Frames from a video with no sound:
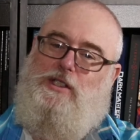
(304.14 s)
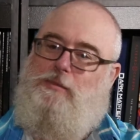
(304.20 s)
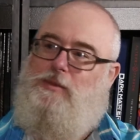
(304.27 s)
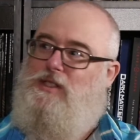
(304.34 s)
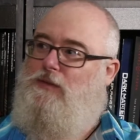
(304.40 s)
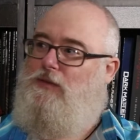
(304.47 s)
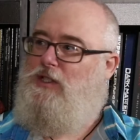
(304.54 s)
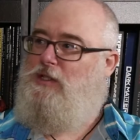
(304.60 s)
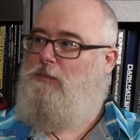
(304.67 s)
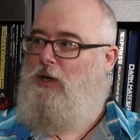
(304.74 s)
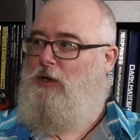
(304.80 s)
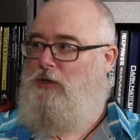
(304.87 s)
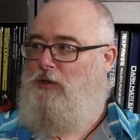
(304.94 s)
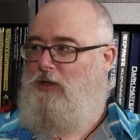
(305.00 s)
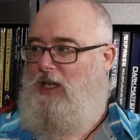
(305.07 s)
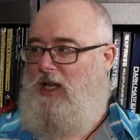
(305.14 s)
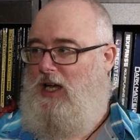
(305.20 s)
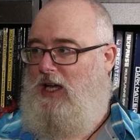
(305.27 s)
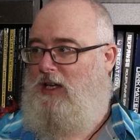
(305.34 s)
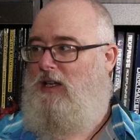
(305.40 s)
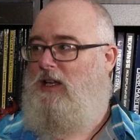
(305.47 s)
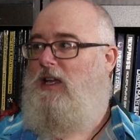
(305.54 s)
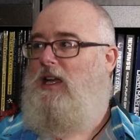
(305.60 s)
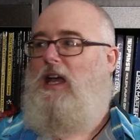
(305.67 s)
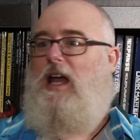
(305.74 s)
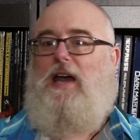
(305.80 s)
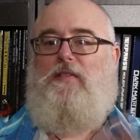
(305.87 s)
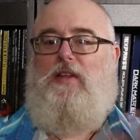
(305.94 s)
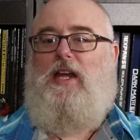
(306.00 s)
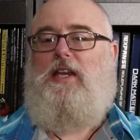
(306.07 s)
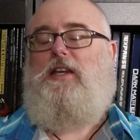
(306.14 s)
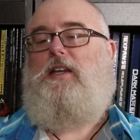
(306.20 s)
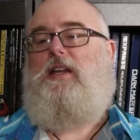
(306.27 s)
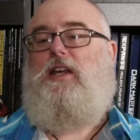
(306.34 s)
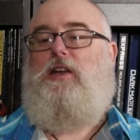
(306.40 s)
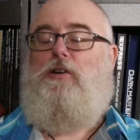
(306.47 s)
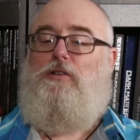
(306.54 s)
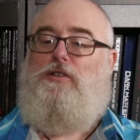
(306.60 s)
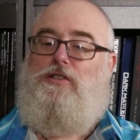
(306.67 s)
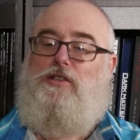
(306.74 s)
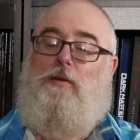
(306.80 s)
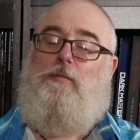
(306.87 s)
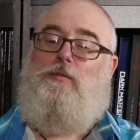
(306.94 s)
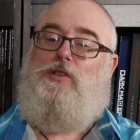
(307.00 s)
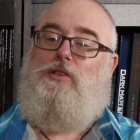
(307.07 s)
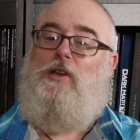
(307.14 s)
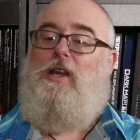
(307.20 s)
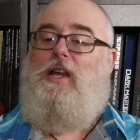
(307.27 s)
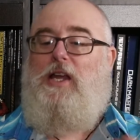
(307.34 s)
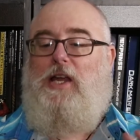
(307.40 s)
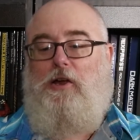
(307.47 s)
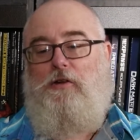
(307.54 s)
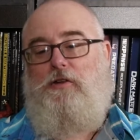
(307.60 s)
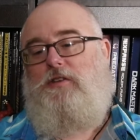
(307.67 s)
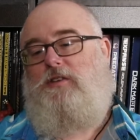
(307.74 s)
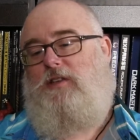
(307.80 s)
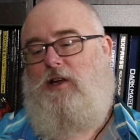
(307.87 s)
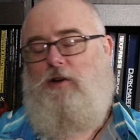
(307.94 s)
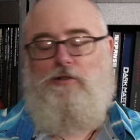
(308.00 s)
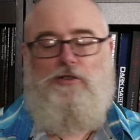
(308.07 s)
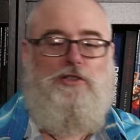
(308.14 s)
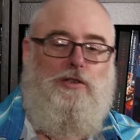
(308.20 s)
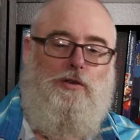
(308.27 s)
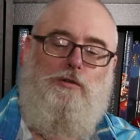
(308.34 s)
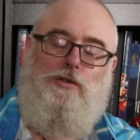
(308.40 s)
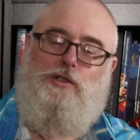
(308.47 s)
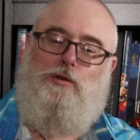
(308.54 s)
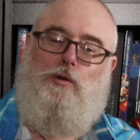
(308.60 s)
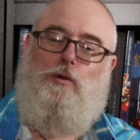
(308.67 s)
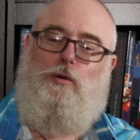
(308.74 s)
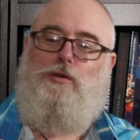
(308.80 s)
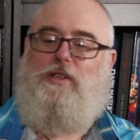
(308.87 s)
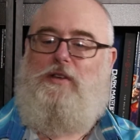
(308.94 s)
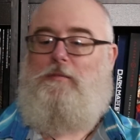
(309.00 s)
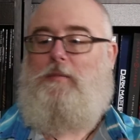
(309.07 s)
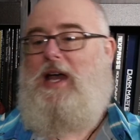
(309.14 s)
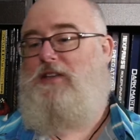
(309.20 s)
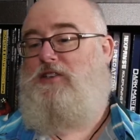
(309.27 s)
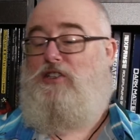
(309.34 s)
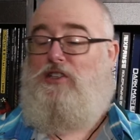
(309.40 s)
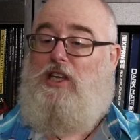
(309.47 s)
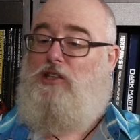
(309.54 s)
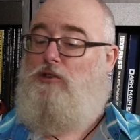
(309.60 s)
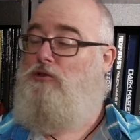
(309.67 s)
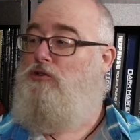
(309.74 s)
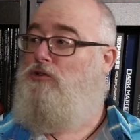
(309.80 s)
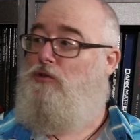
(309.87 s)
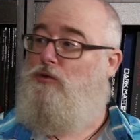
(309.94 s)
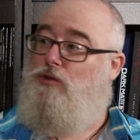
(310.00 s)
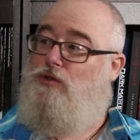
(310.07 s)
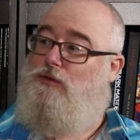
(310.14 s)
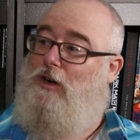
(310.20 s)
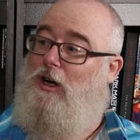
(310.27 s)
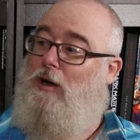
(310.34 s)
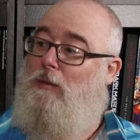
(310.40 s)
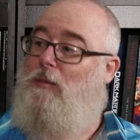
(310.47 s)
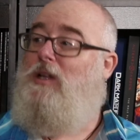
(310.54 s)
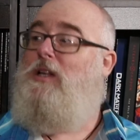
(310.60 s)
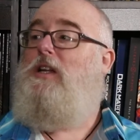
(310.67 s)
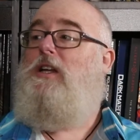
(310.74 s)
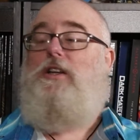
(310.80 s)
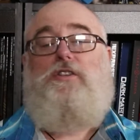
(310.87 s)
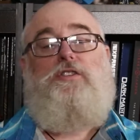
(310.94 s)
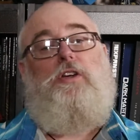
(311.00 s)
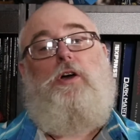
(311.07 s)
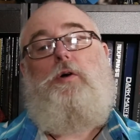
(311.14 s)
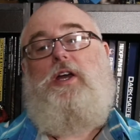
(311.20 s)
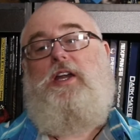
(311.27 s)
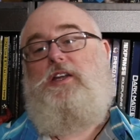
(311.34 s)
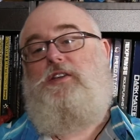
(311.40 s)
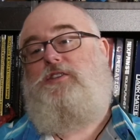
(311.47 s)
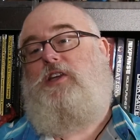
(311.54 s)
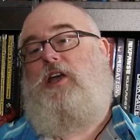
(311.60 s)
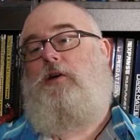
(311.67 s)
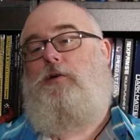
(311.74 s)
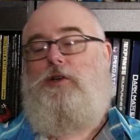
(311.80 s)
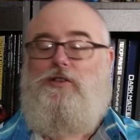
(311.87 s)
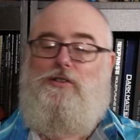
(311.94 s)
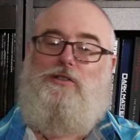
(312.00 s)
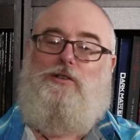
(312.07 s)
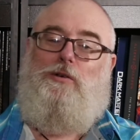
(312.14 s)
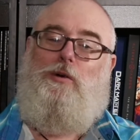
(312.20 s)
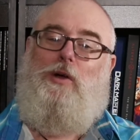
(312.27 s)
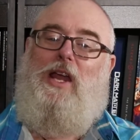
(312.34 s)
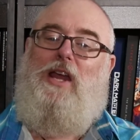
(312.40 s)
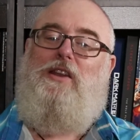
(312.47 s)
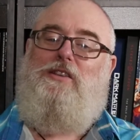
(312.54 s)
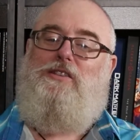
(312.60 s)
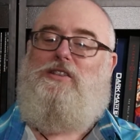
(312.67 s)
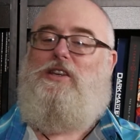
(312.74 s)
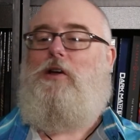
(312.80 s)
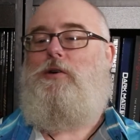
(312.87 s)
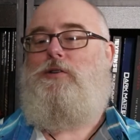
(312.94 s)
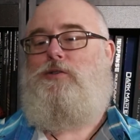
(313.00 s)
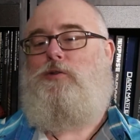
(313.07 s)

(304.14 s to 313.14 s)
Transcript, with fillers: a specific spell you get, and then here's some, here's here's two schools of magic that you choose from. So it is going to it is going